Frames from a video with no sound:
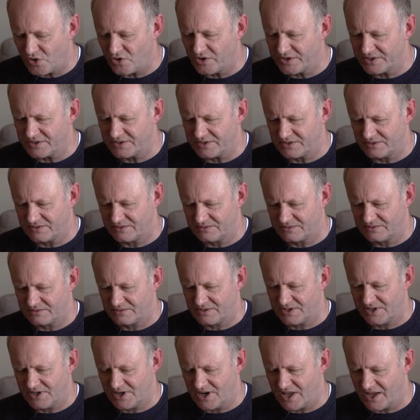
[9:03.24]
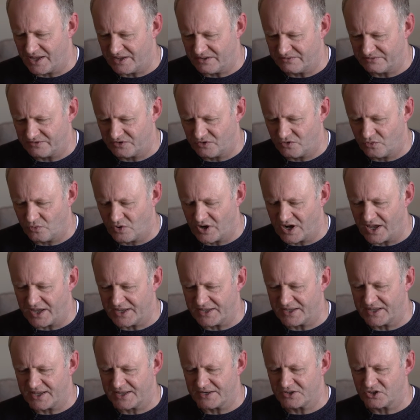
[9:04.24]
point in life when
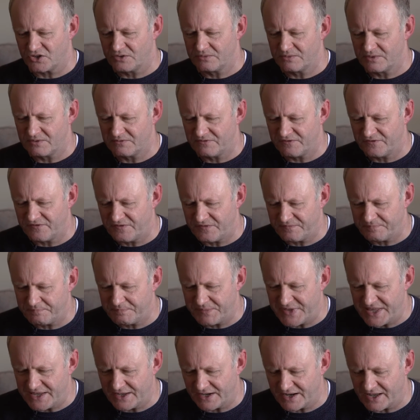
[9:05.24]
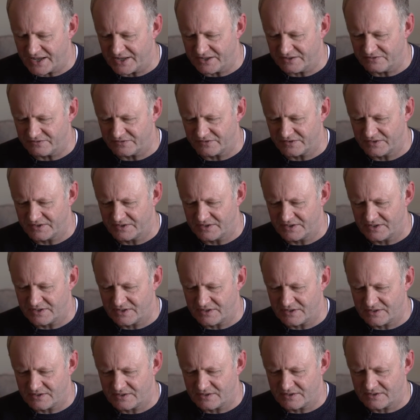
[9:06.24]
I can be alive,
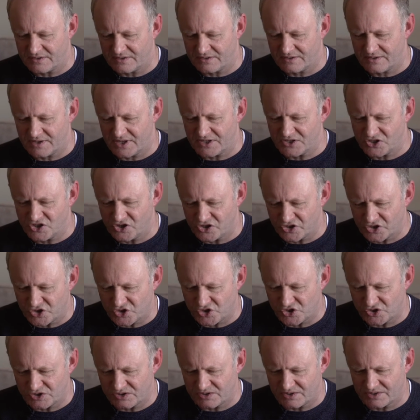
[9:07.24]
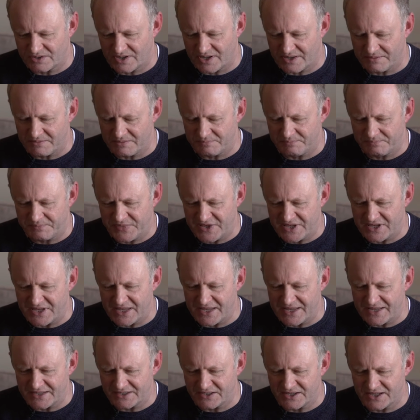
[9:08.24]
touch,
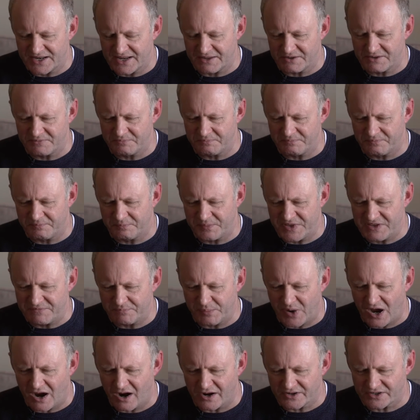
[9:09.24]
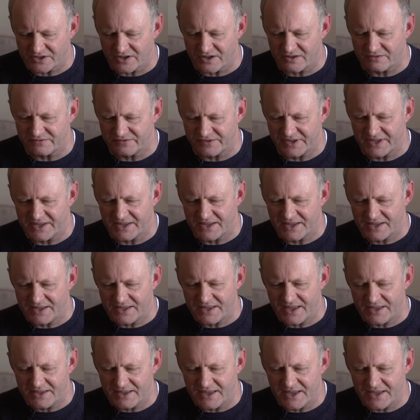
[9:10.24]
be part of
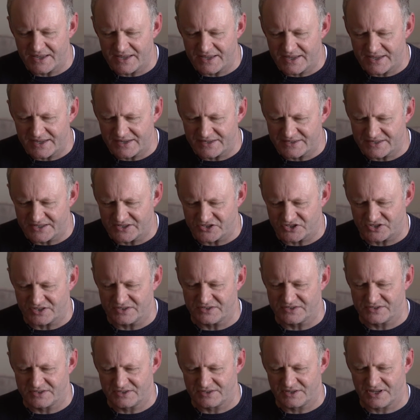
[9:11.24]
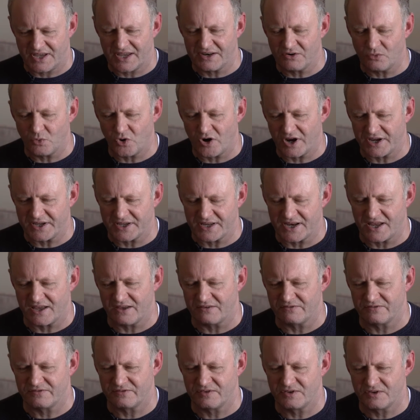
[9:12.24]
existence, and where I can
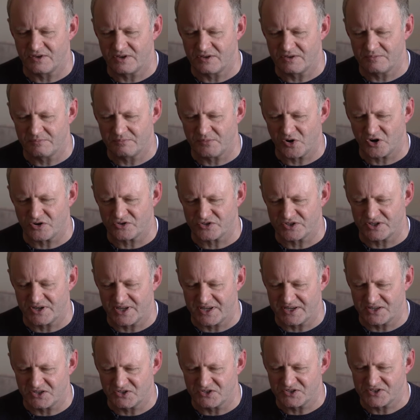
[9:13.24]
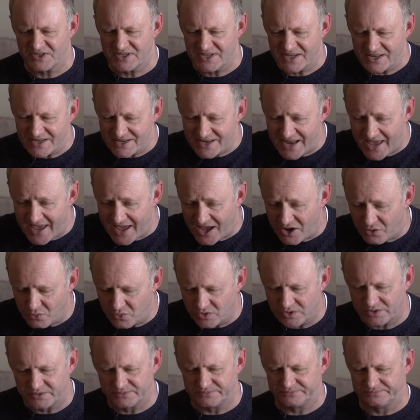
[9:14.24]
have personal agency
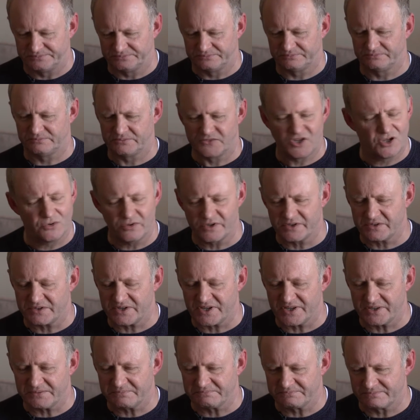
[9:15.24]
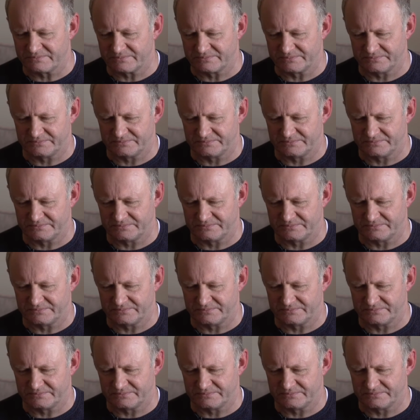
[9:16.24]
now, no other time.